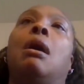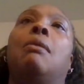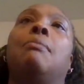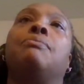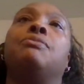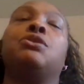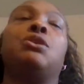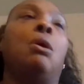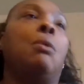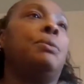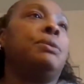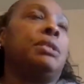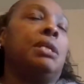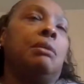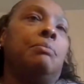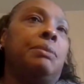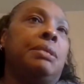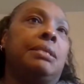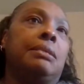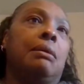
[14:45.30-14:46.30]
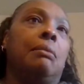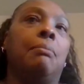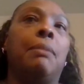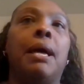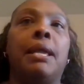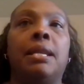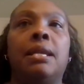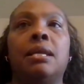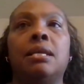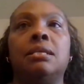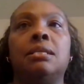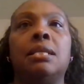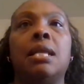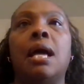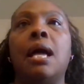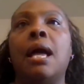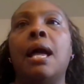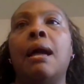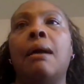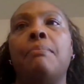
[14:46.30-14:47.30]
It's always going to be somebody that's
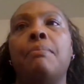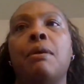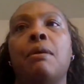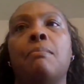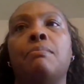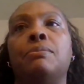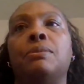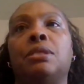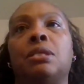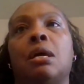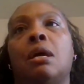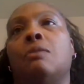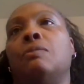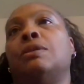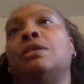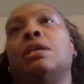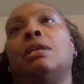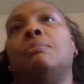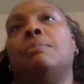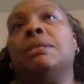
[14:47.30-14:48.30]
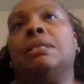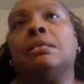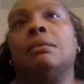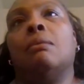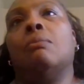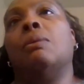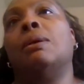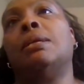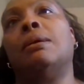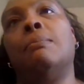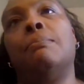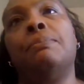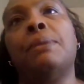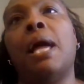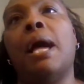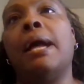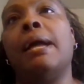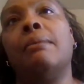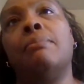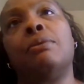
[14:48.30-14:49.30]
not happy. It's always going to be someone I'm
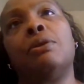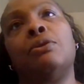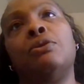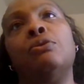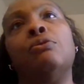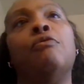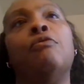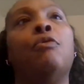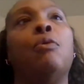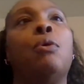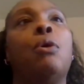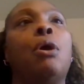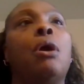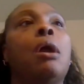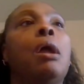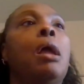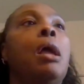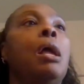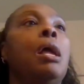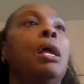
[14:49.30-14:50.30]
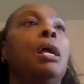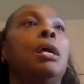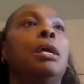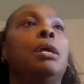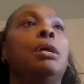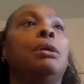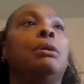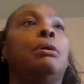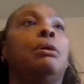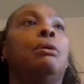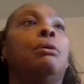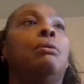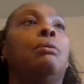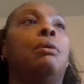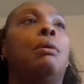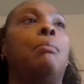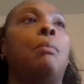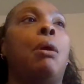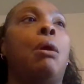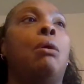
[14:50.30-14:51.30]
not able to do for, you know?
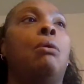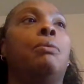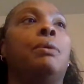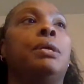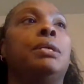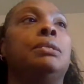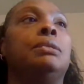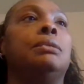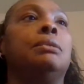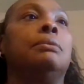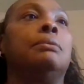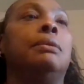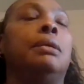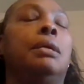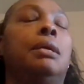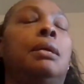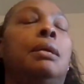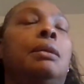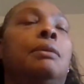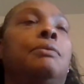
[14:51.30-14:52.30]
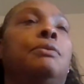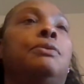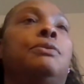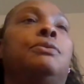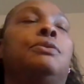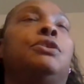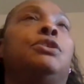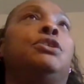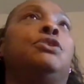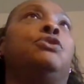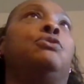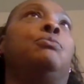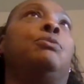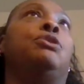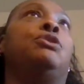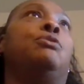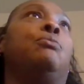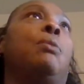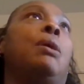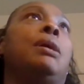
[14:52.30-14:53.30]
I'm always in a
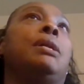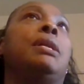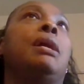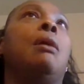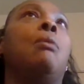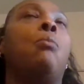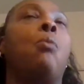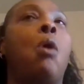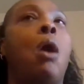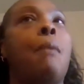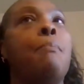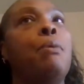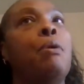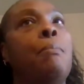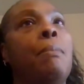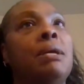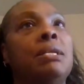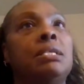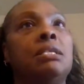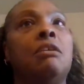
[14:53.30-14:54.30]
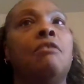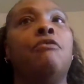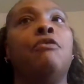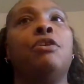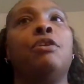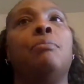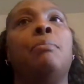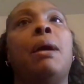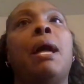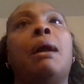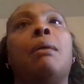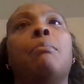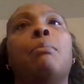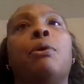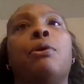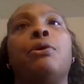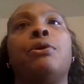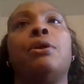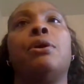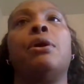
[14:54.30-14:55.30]
situation right now where I put myself on the back
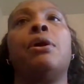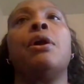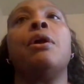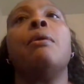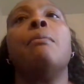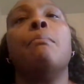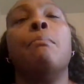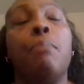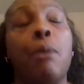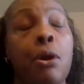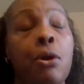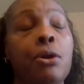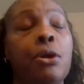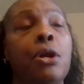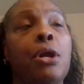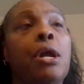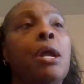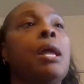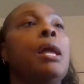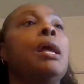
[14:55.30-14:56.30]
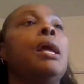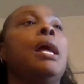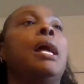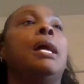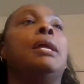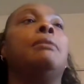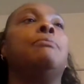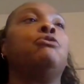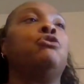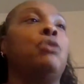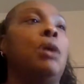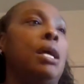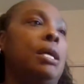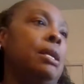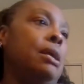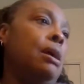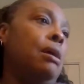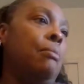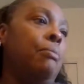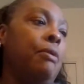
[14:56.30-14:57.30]
burner, and I'm
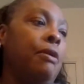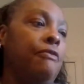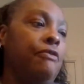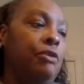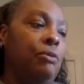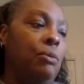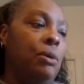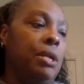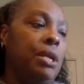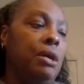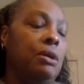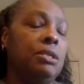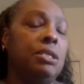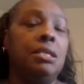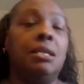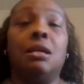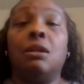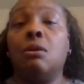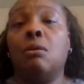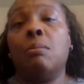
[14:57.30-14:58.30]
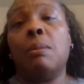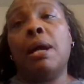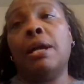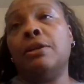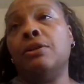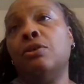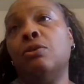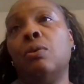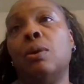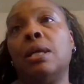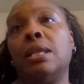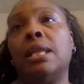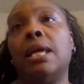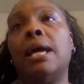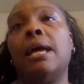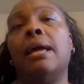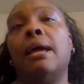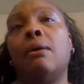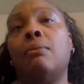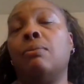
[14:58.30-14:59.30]
trying to help everyone else, and I don't mind doing
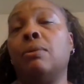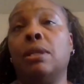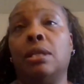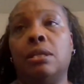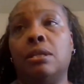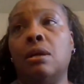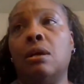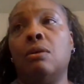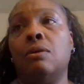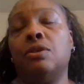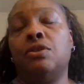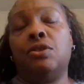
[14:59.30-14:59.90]
that. I really don't.